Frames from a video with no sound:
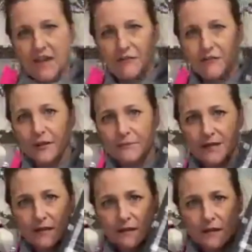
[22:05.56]
And then I
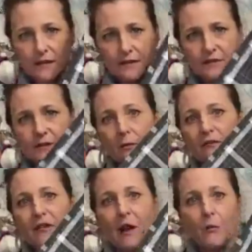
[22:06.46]
flipped it so that
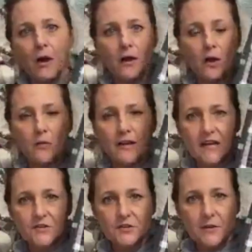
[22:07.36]
we've got one going
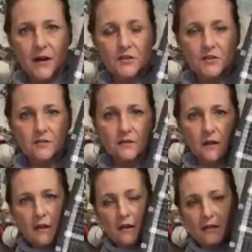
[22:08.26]
each direction.
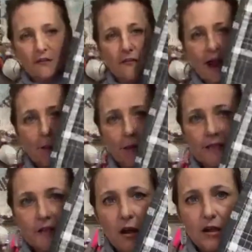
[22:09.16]
The fabric
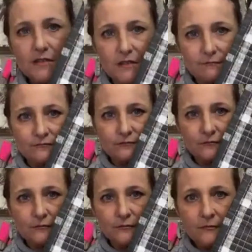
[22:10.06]
is awesome.
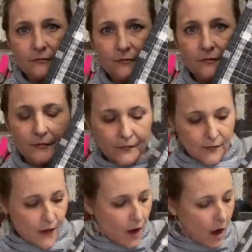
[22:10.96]

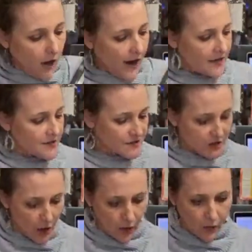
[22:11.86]
All right,
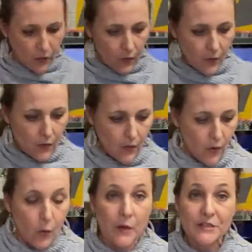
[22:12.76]
so
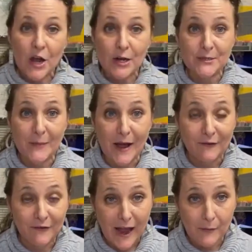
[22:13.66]
we talked
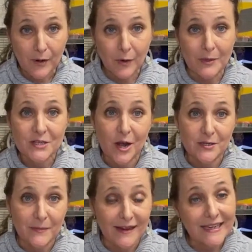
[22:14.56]
about fabric, we
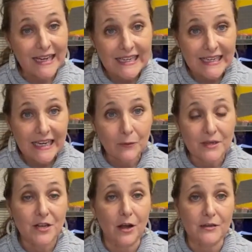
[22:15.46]
talked about cutting,
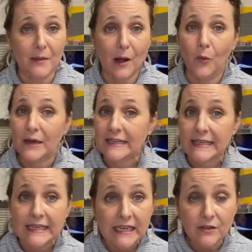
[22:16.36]
we talked about what
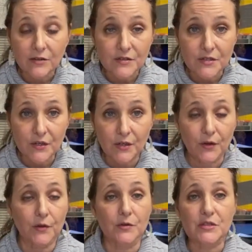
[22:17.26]
needles to
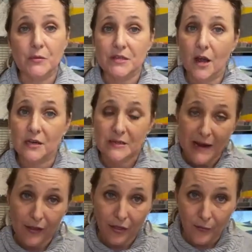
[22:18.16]
use, we talked
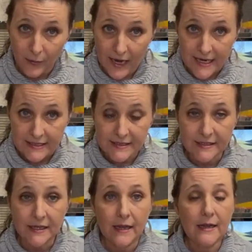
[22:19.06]
about
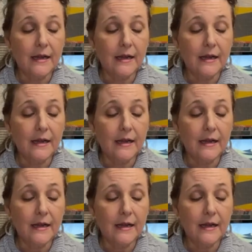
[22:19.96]
threads,